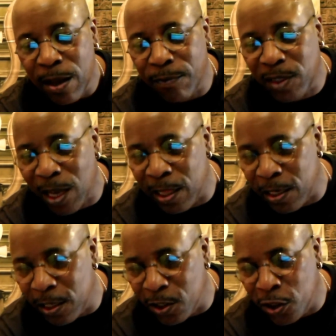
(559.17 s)
of
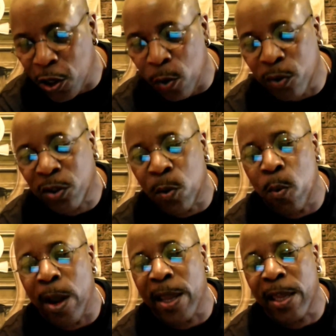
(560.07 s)
telling his jokes the
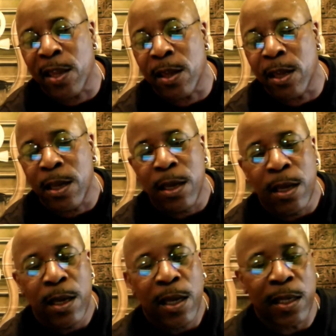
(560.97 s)
way
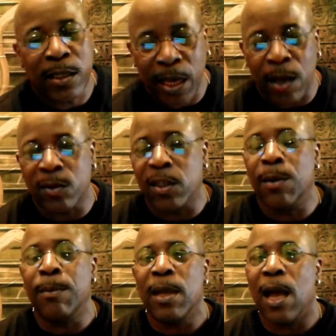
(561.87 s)
he tells
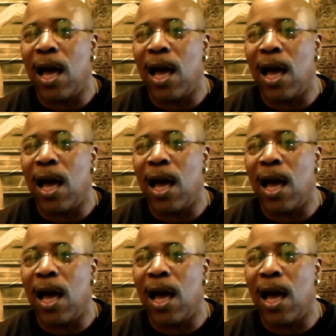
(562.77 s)
them.